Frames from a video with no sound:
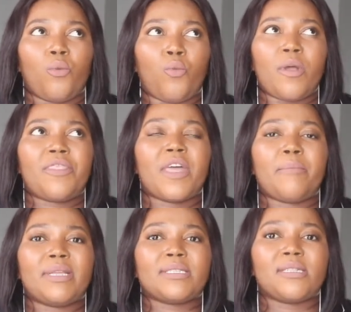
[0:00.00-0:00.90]
with a
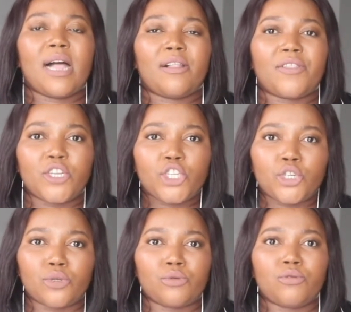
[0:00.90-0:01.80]
mental health
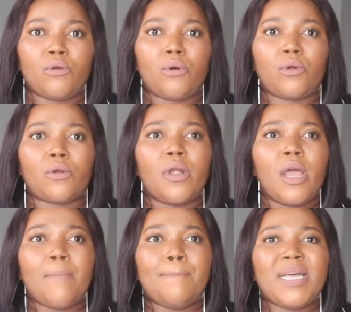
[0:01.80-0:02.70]
issue or
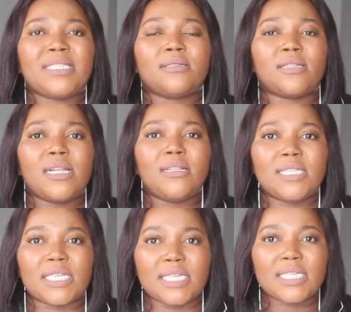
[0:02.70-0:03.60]
mental
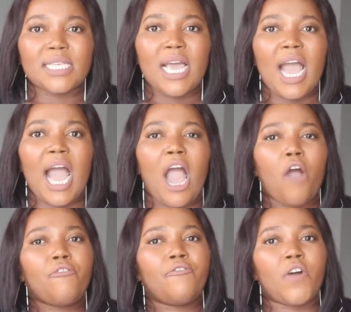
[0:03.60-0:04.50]
illness,
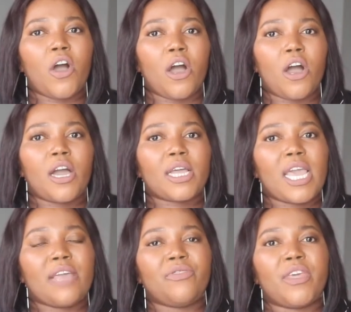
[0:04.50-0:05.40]
how far
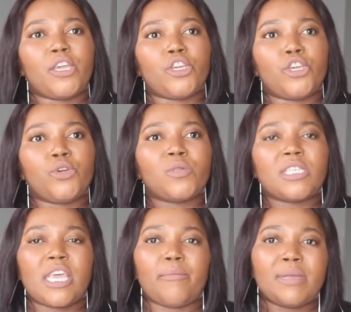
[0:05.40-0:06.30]
can they use
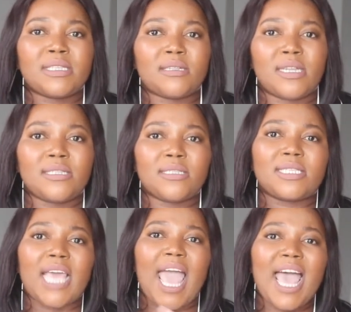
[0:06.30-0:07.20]
their mental
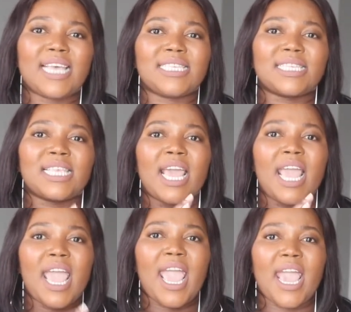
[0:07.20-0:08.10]
illness as
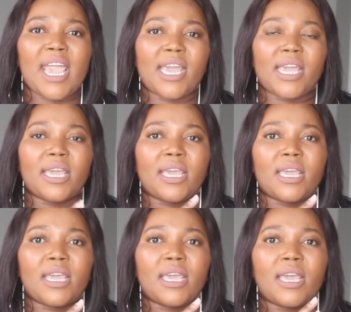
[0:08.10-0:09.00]

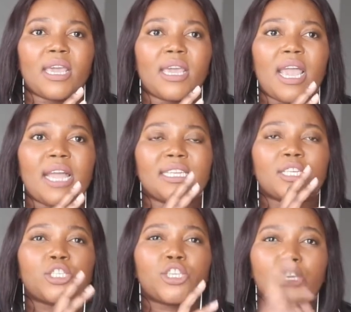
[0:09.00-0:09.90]
an
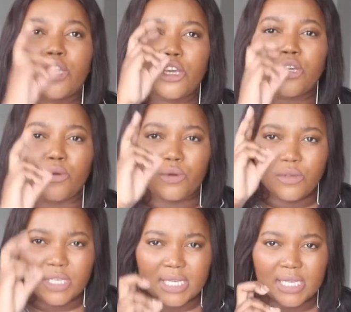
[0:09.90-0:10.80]

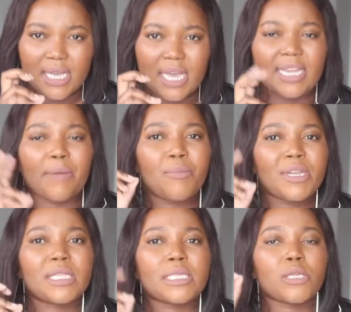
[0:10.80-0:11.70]
excuse? And I'm
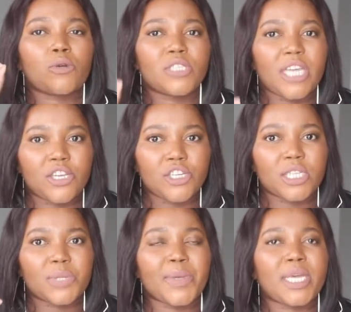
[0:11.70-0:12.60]
putting this in
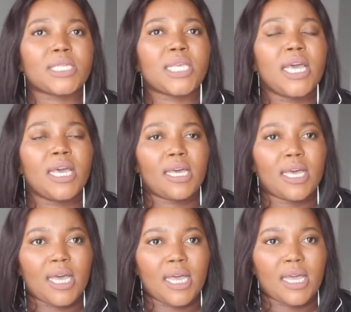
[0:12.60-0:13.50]
quotations because
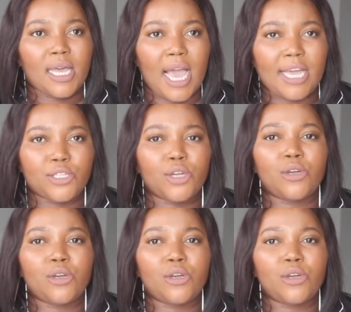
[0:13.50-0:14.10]
I'm